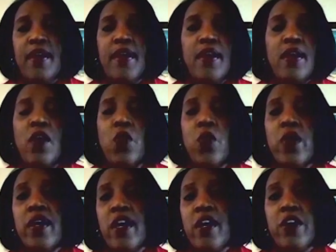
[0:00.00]
Or
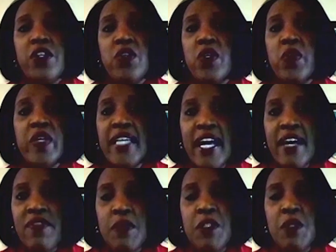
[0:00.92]
are you going to have
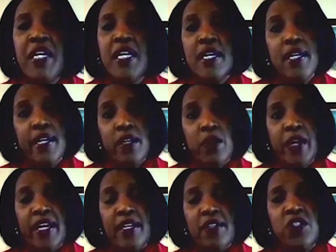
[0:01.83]
them speak in any way?
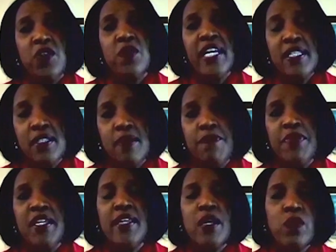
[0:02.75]
So that's
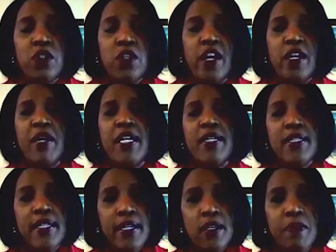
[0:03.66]
something that we'll talk about a
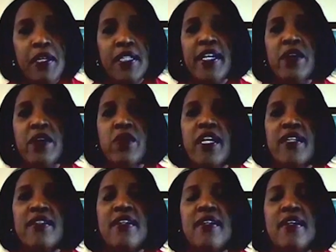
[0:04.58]
little bit later
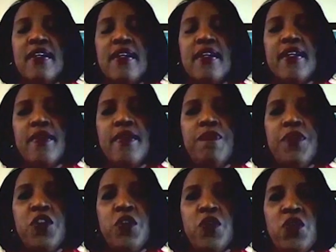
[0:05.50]
on
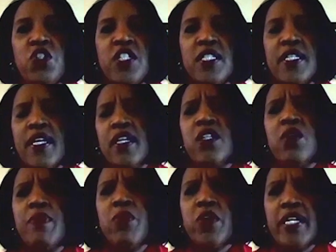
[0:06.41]
to just get a little
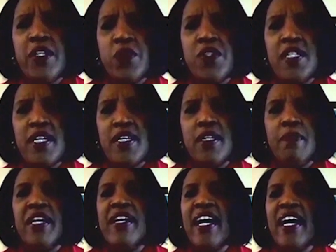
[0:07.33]
bit more understanding
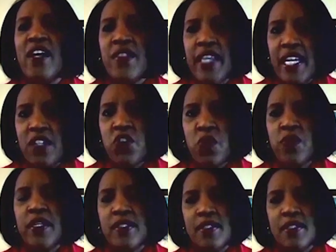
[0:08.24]
about how they too
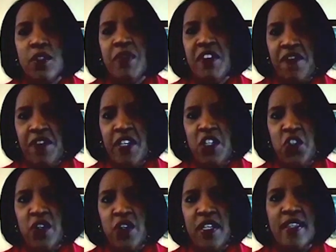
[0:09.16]
can still be
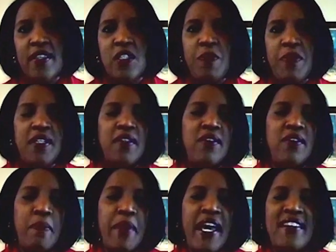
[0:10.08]
featured in this particular
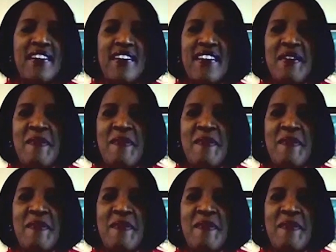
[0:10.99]
capacity.